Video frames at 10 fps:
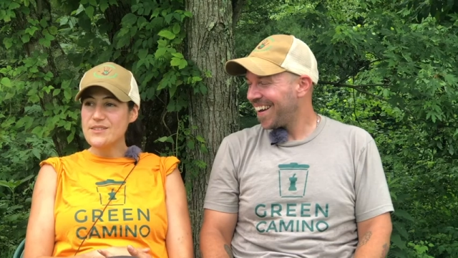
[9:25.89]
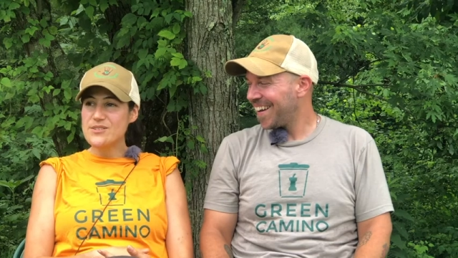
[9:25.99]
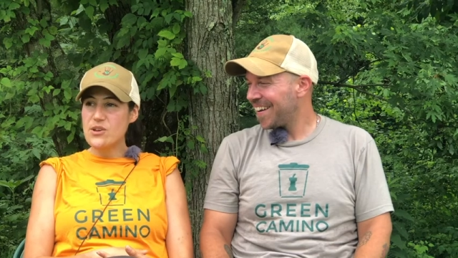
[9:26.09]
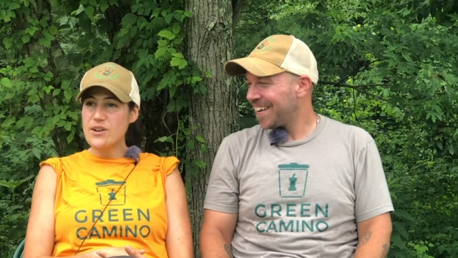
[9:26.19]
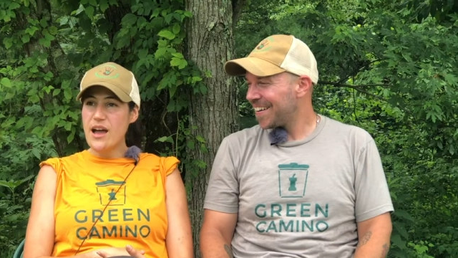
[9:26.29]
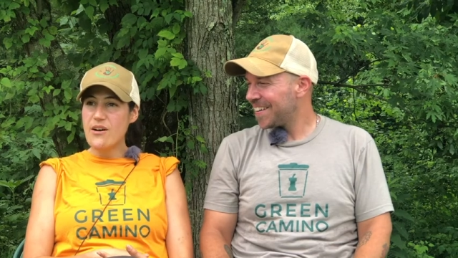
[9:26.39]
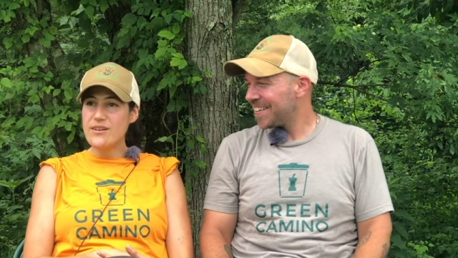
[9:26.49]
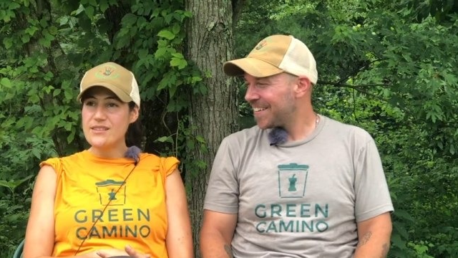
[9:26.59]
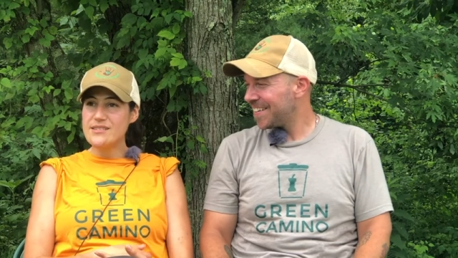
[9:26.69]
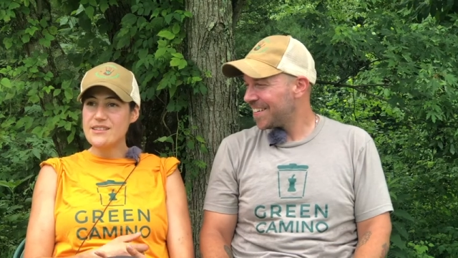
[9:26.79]
Speaker 1: So now
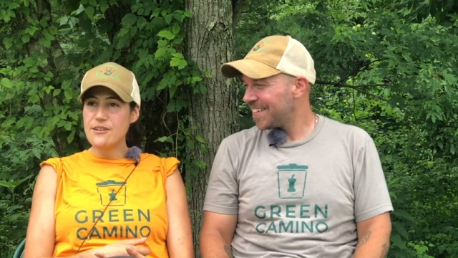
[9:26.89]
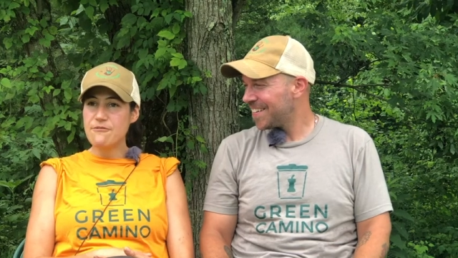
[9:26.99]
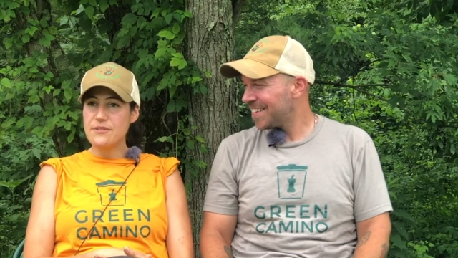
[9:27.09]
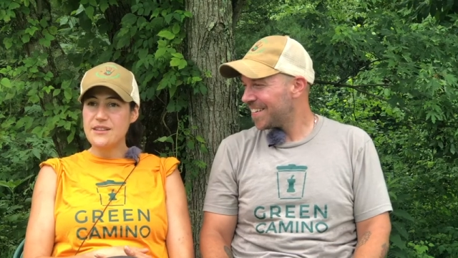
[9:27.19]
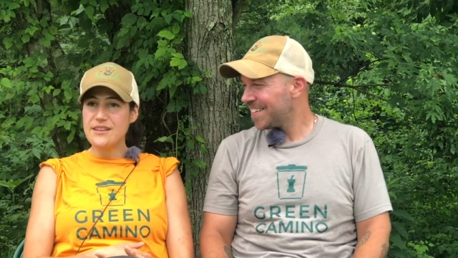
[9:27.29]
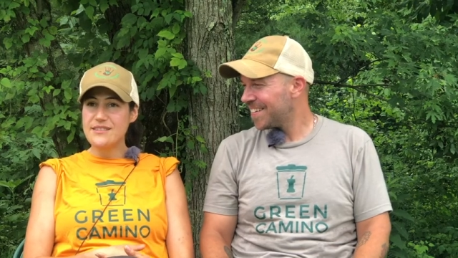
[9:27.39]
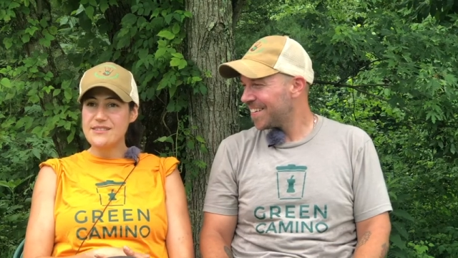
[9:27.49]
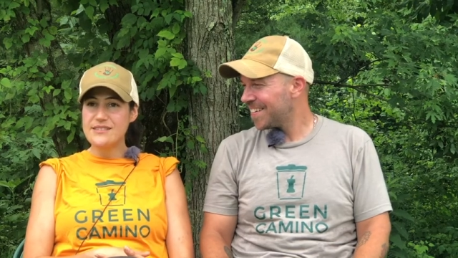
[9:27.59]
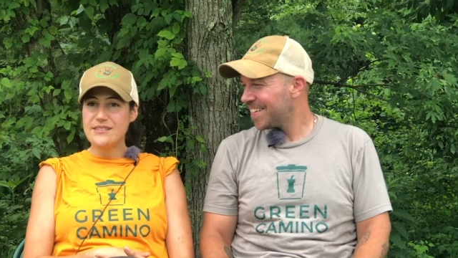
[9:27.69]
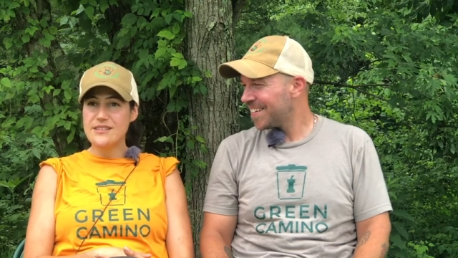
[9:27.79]
instead of feeling
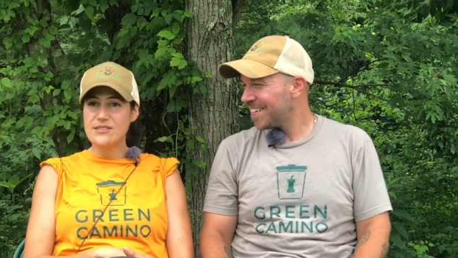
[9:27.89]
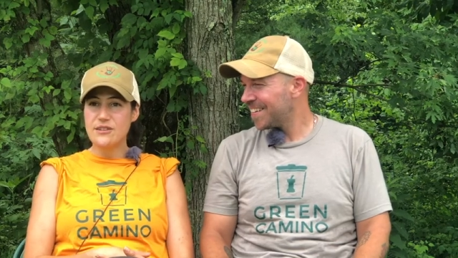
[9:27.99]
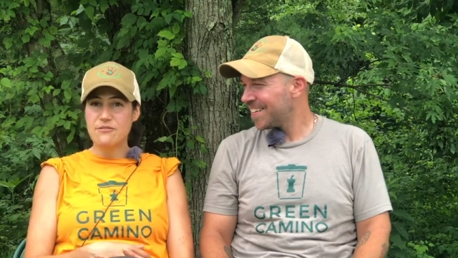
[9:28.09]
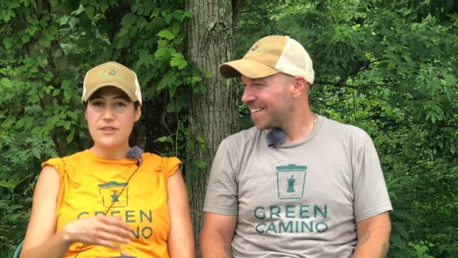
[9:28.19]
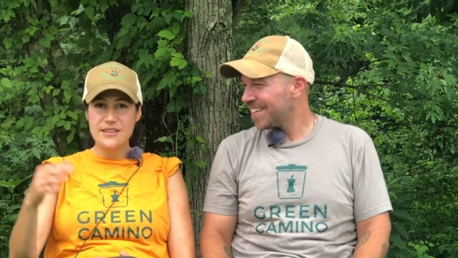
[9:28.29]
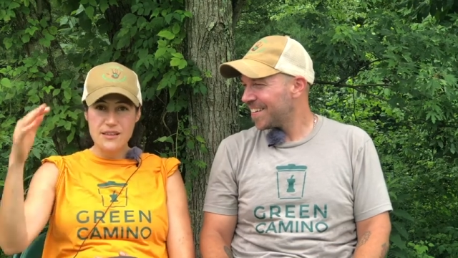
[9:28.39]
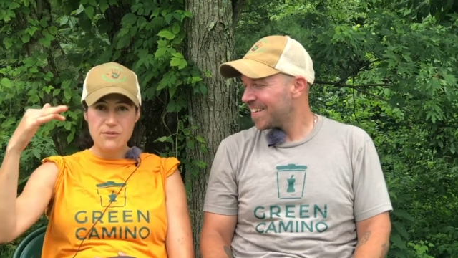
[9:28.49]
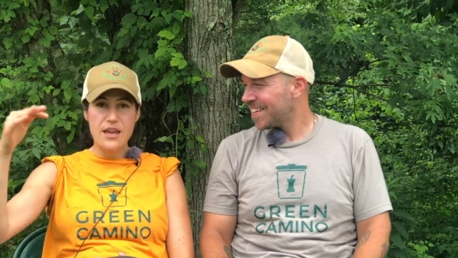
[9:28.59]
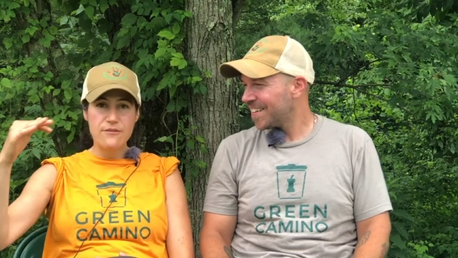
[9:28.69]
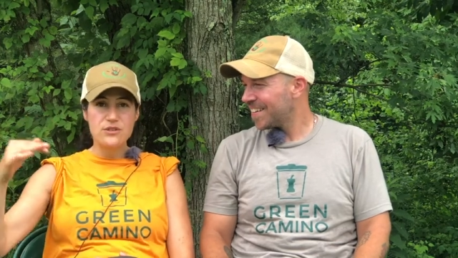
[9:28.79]
this list of things that
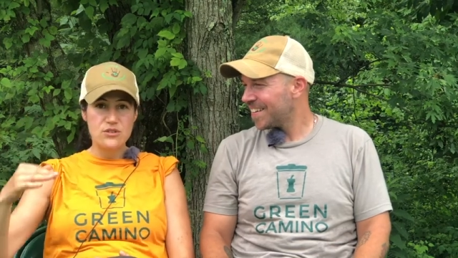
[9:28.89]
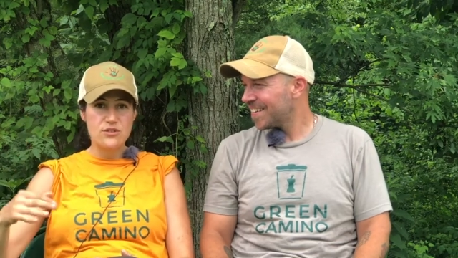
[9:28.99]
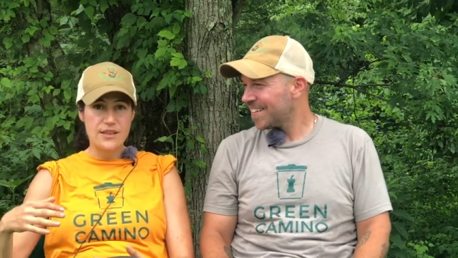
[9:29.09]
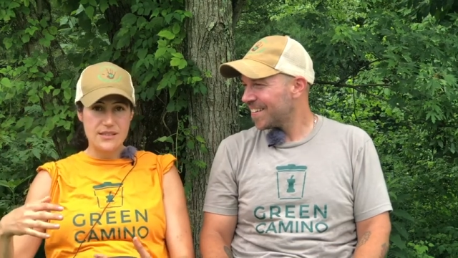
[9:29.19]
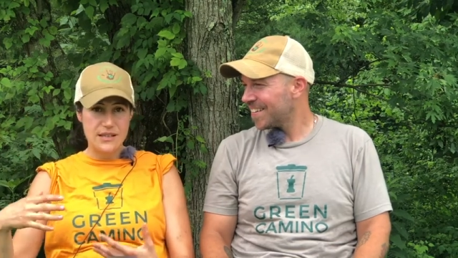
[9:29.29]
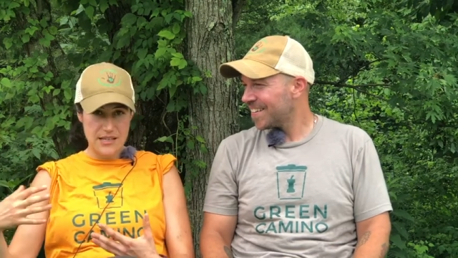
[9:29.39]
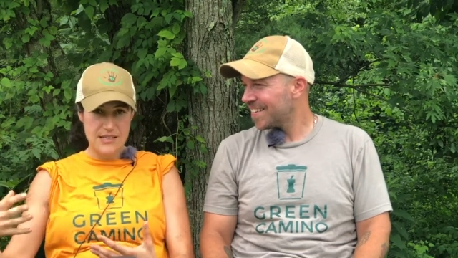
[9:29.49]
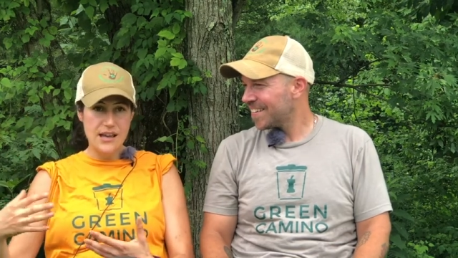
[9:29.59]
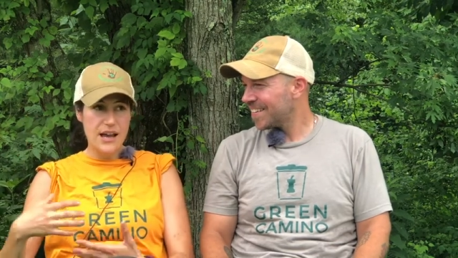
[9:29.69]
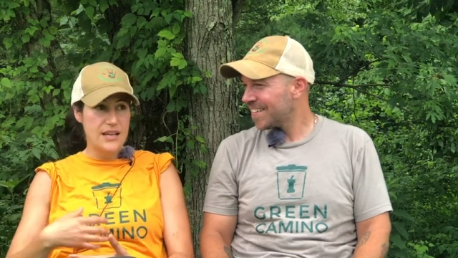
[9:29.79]
we have to do as an
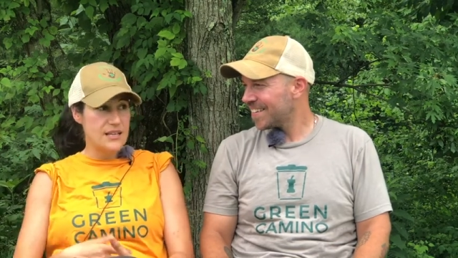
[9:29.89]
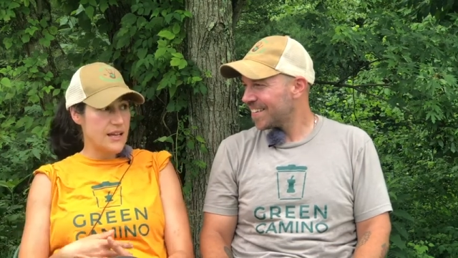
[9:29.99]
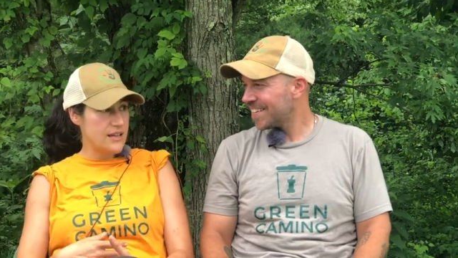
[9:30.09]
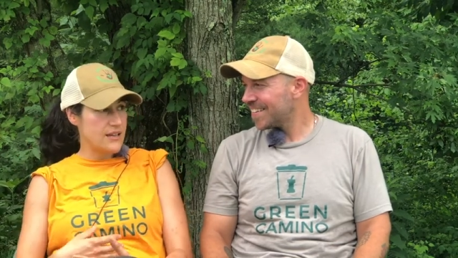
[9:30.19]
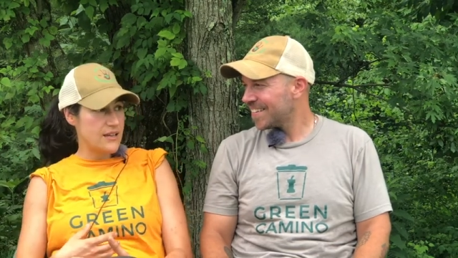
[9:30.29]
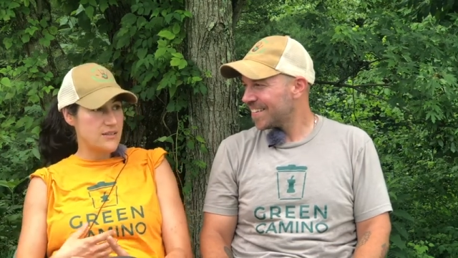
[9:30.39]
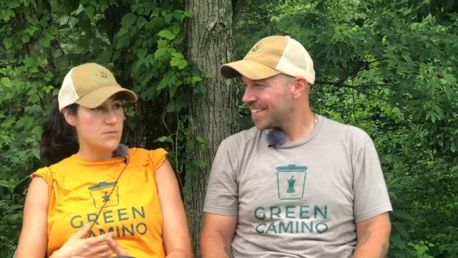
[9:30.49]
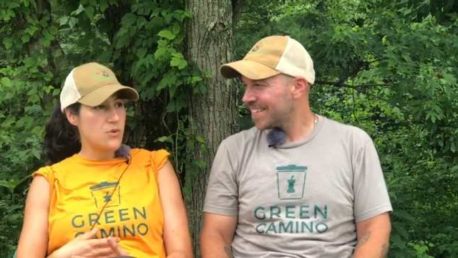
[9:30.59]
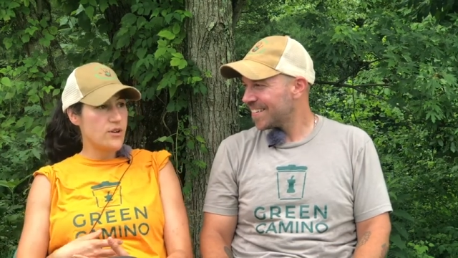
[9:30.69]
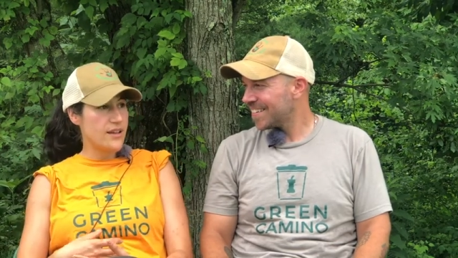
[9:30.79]
anxiety, like it's
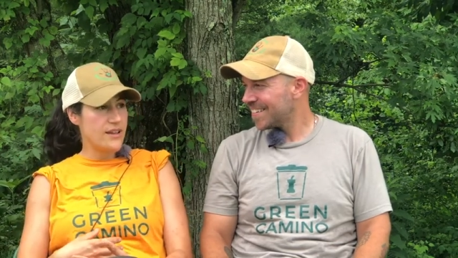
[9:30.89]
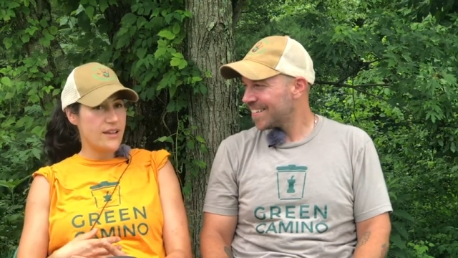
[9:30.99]
more like